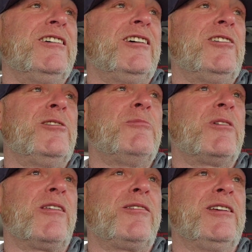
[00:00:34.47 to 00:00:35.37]

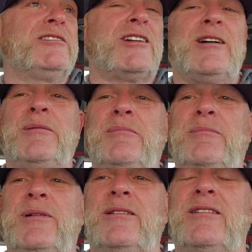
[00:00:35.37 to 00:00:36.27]
one of the things that
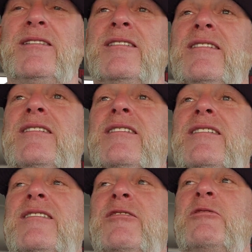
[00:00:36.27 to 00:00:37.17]
I'm
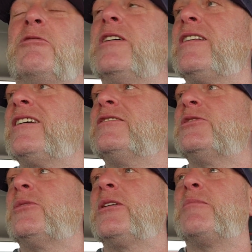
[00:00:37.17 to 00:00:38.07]
really
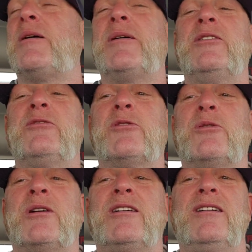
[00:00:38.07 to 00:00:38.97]
enjoying about my new
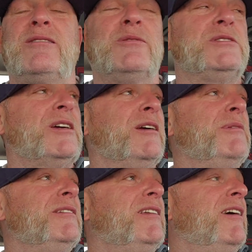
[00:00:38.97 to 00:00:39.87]
4Runner, which I'm
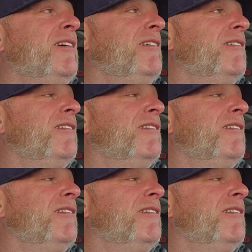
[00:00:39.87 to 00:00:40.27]
in today,